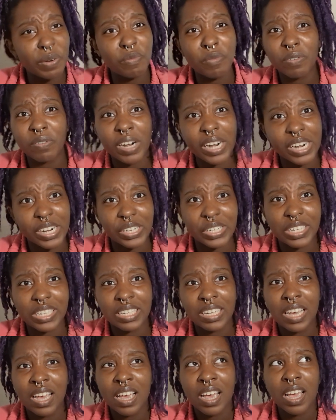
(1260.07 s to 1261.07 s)
in reverse.
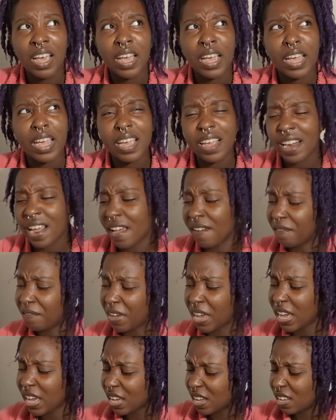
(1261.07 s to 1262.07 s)
In
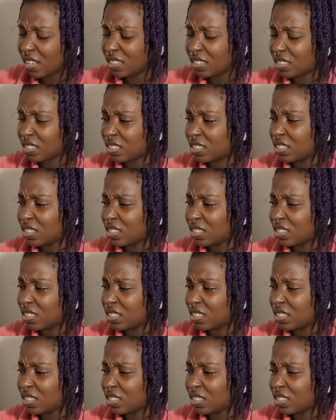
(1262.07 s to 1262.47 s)
advance.